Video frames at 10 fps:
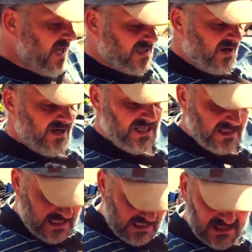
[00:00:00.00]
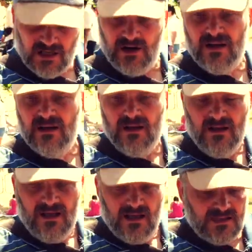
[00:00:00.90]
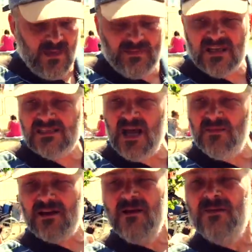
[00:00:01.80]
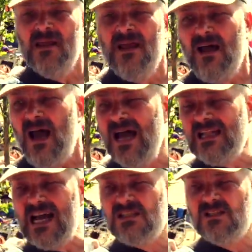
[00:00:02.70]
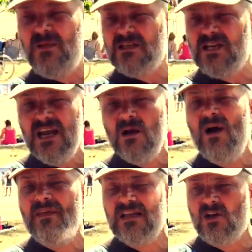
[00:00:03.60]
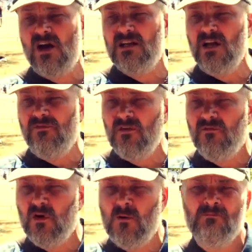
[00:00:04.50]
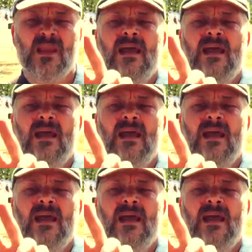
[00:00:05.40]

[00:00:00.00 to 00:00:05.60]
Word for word: I'm so sorry, Jason. Sorry. It's my big stomach. I'd like to speak to anyone that's got a different view.